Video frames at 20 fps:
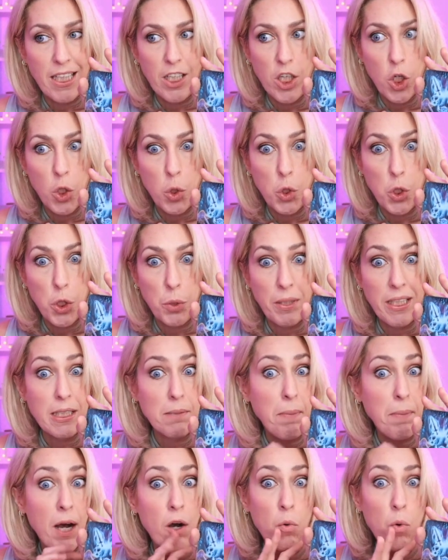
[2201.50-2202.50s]
doing
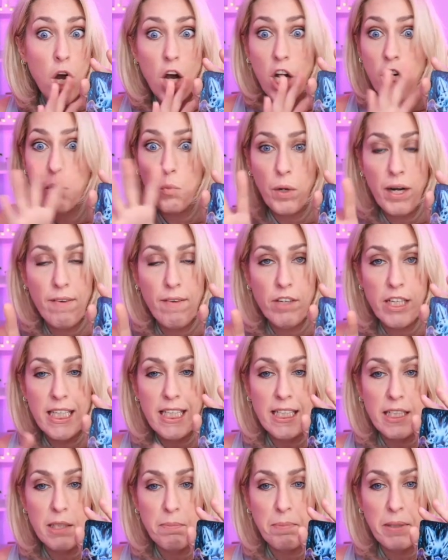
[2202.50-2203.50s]
spell work, whatever it
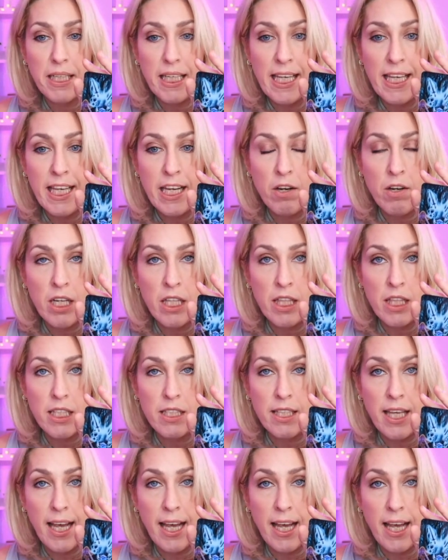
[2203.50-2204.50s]
is. But here in
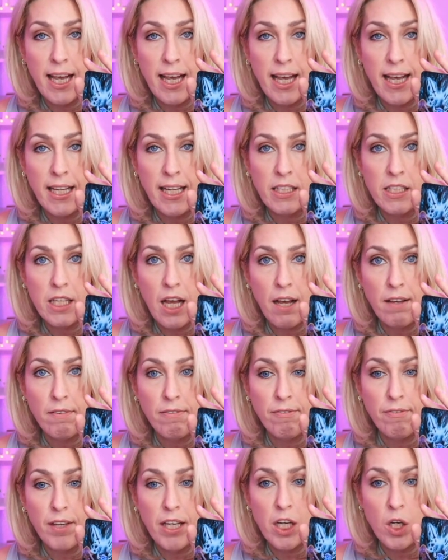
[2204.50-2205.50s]
this case, I
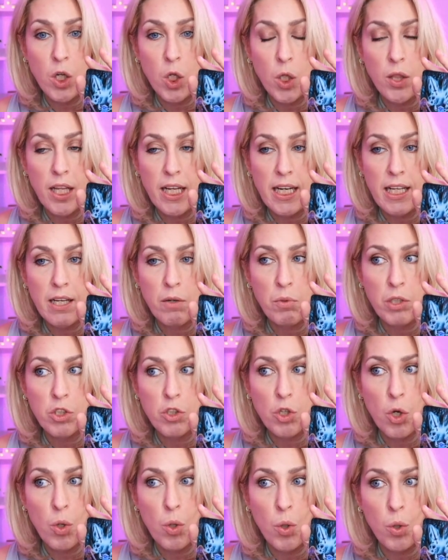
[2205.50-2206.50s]
feel that it was
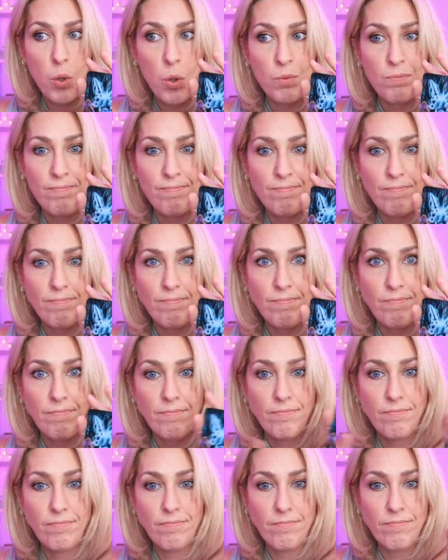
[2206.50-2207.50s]
all
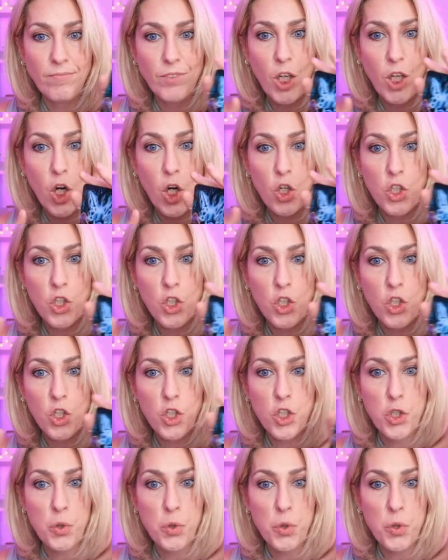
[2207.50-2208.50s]

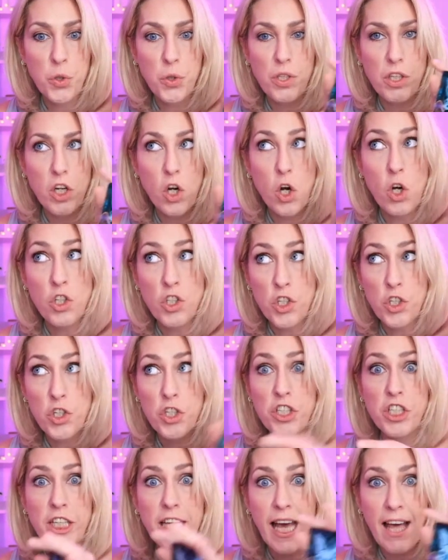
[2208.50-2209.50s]
conjured
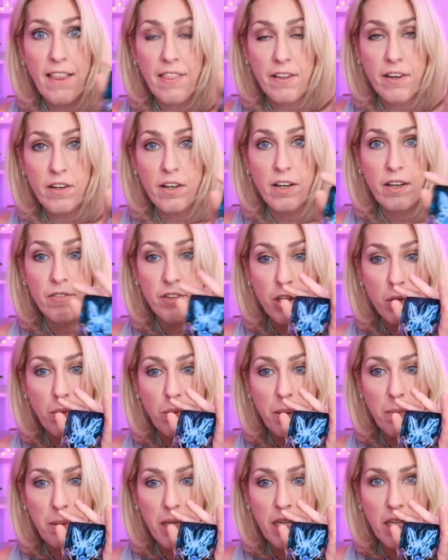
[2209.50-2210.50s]
together, if you know
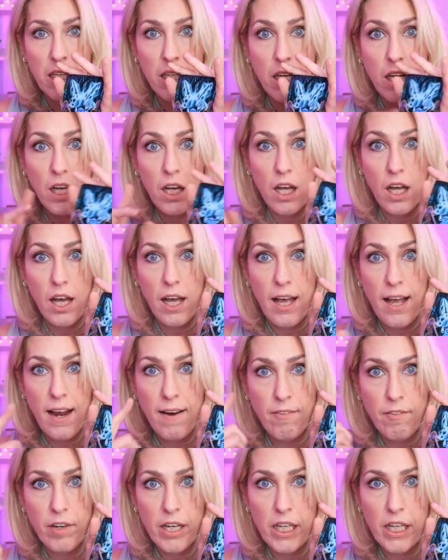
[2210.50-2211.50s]
what I mean.
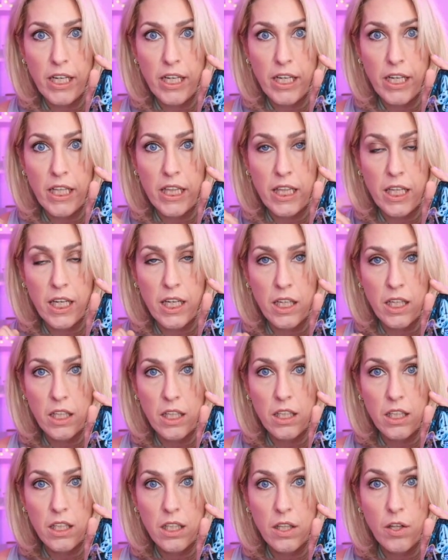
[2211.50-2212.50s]
Everything,
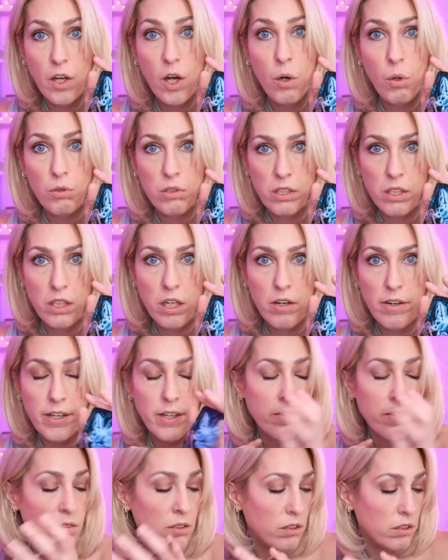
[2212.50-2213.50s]
the whole
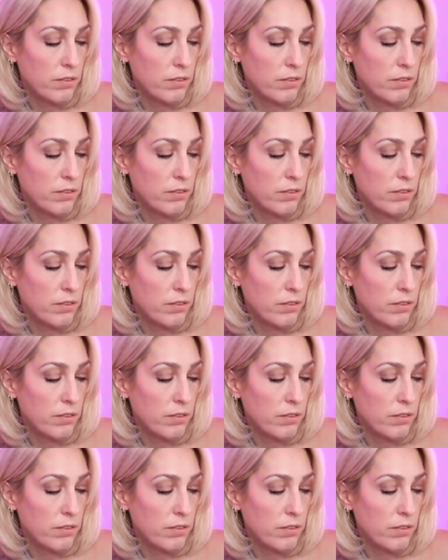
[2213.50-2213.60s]
scenario.